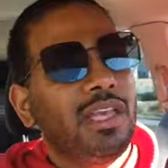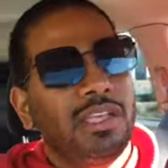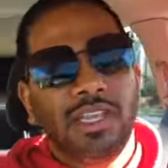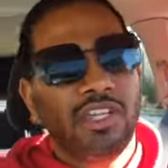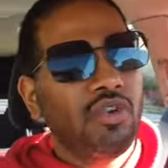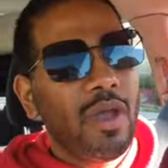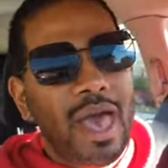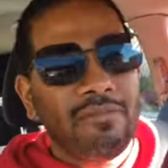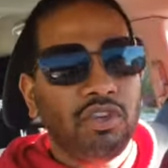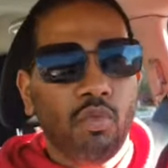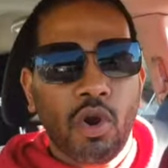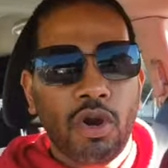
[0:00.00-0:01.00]
that says you have
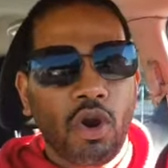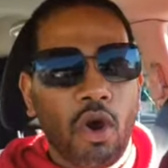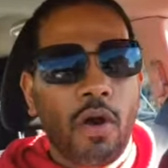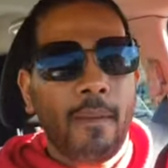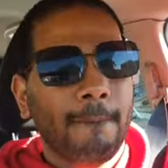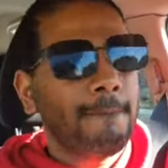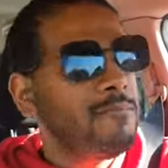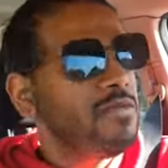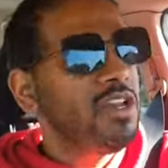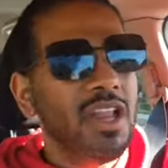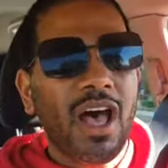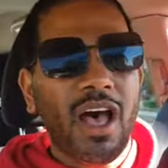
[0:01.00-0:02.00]
to work hard.
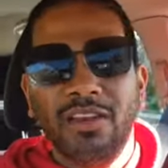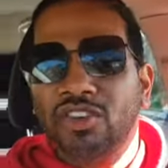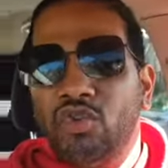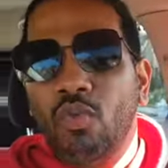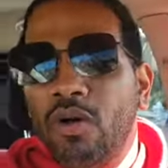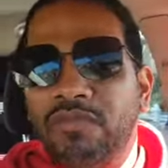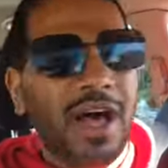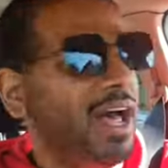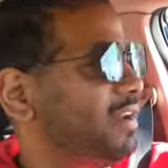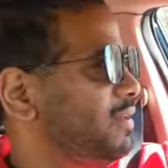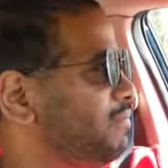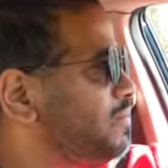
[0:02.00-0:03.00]
None. You won't
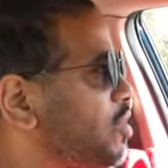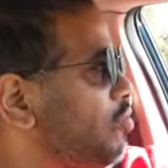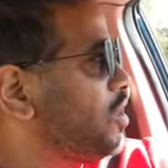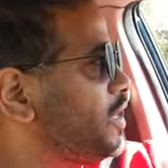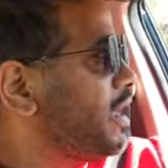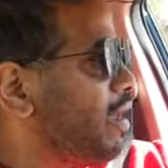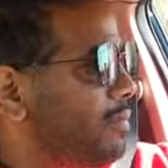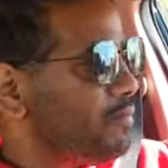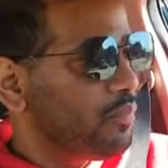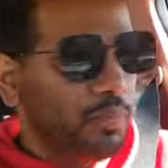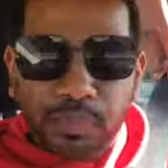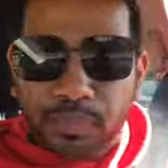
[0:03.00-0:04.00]
find it. Go look it up.
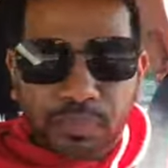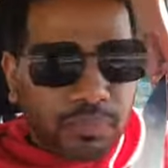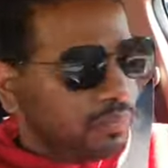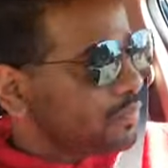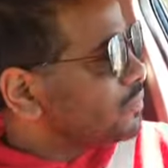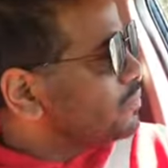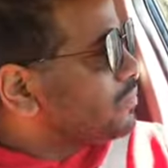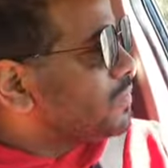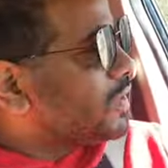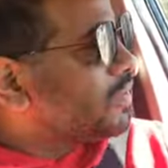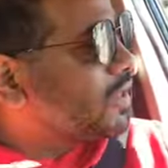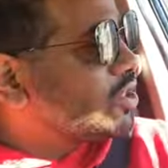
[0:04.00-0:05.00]

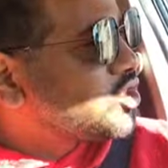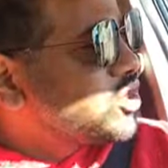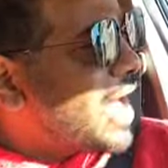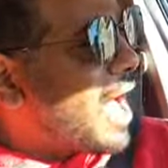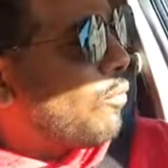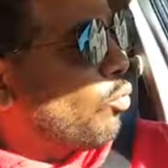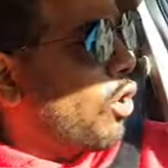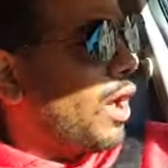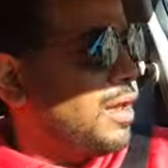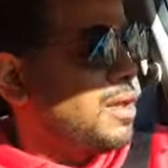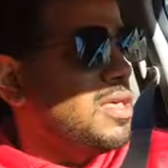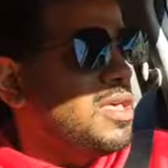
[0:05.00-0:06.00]
There's not
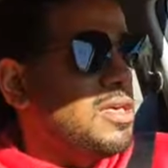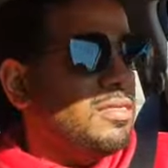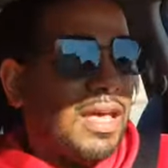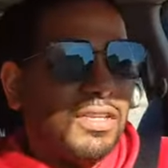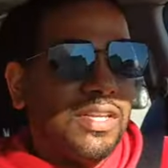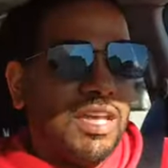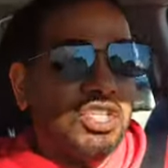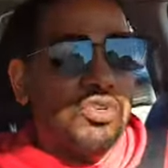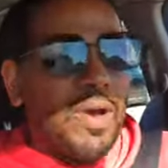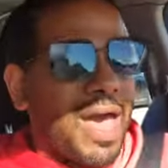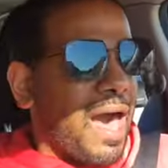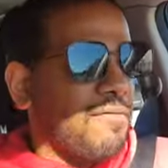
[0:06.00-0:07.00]
one that says
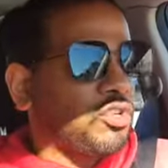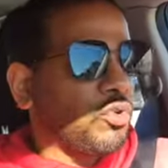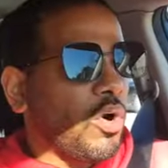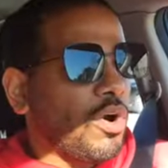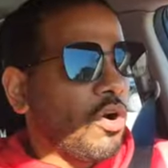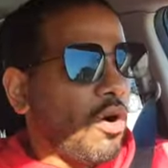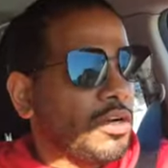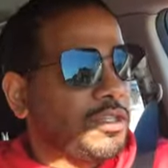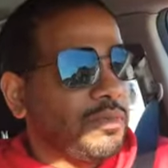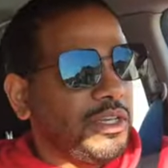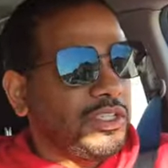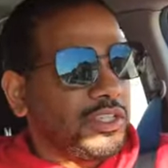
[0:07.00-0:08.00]
you have to work hard
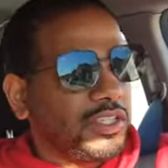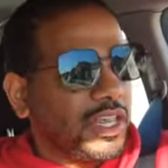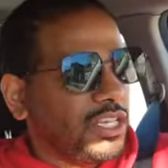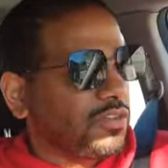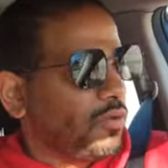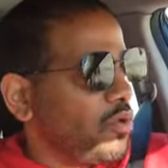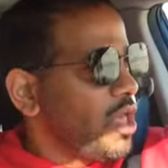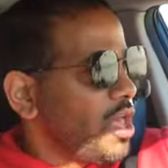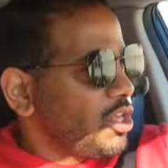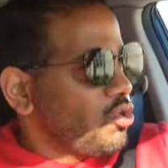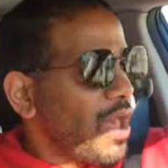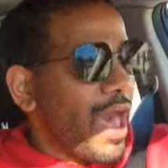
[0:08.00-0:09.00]
to be successful.
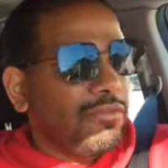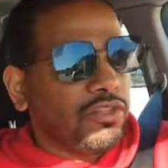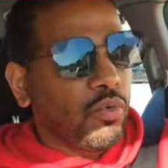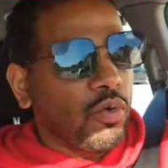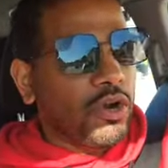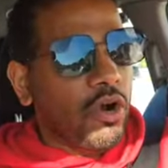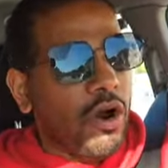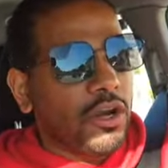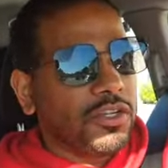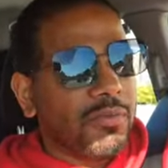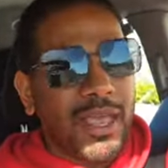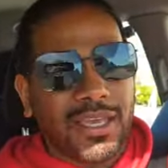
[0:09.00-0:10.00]
You have to work
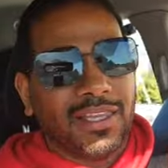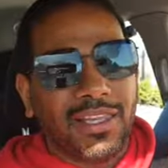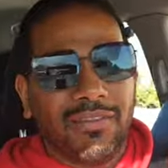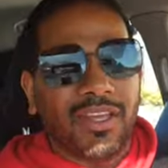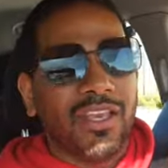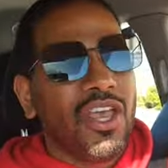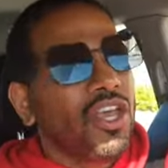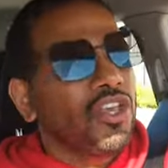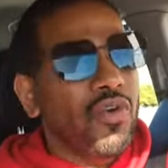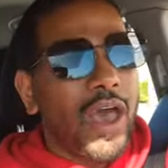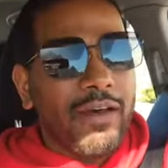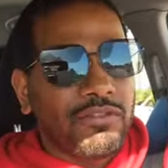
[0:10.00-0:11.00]
hard to make a living.
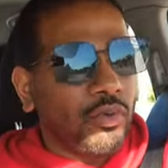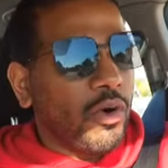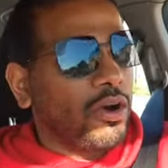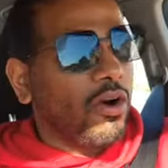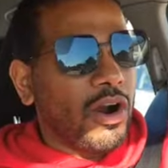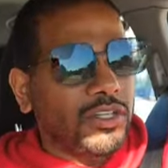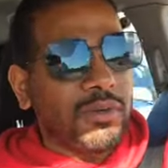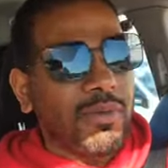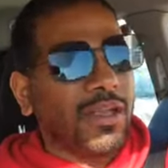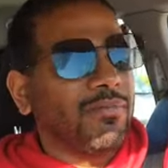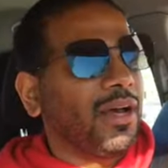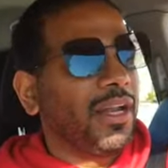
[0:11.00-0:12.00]
You have to work hard to
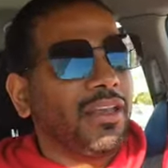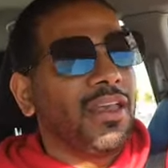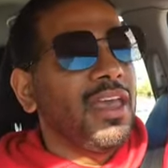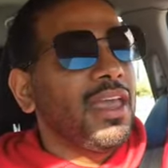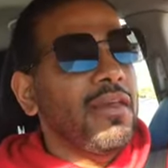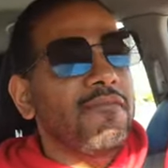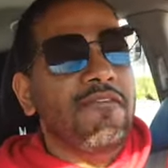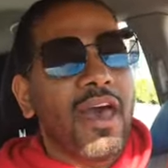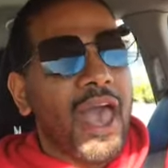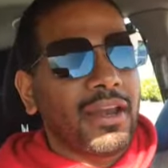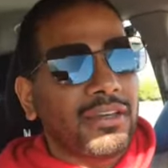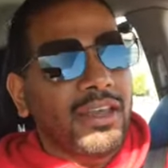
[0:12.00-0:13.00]
make money. In
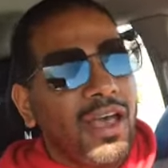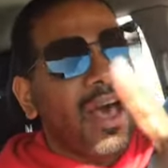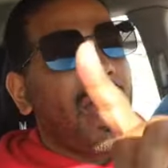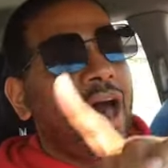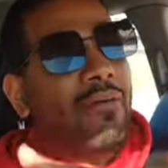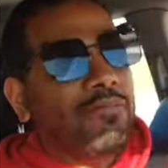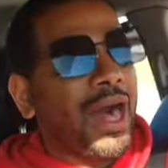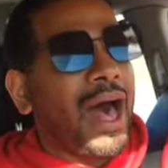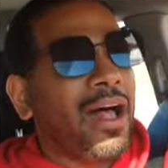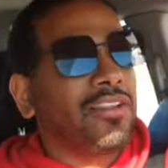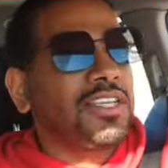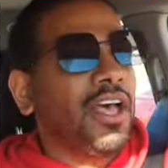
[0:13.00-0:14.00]
fact, I'll,
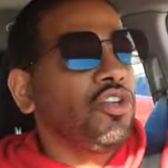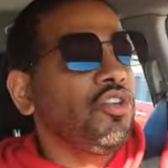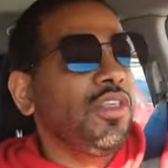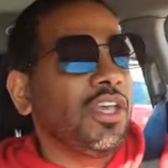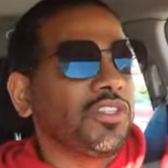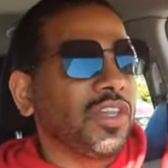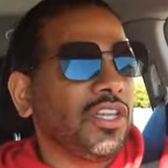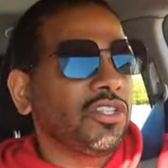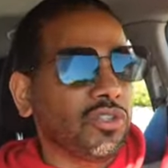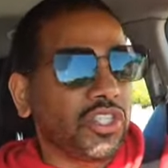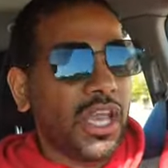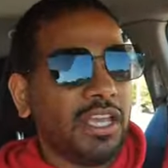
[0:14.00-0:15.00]
I'll tell you this, and this
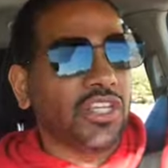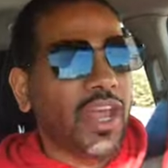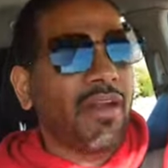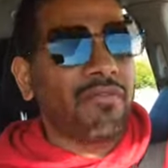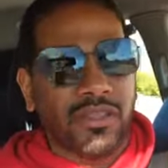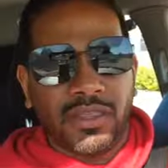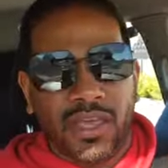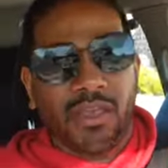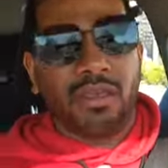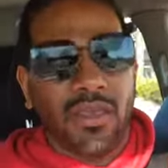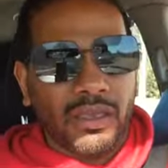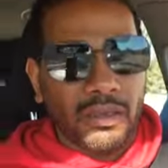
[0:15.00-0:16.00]
will change
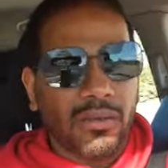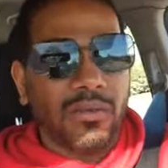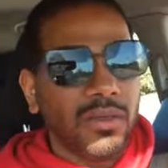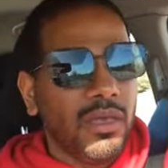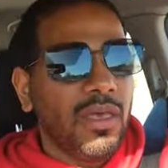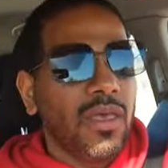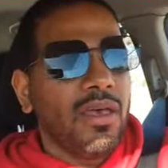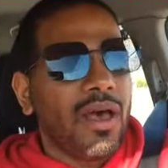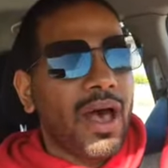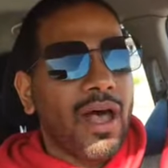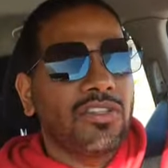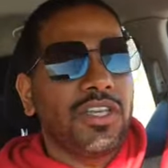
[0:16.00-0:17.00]
everything.
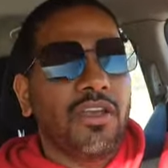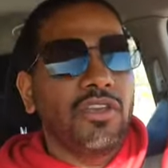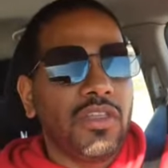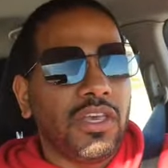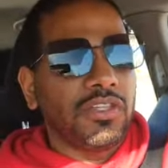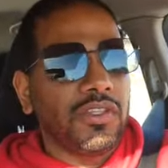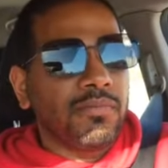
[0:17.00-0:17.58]
I'll tell you this.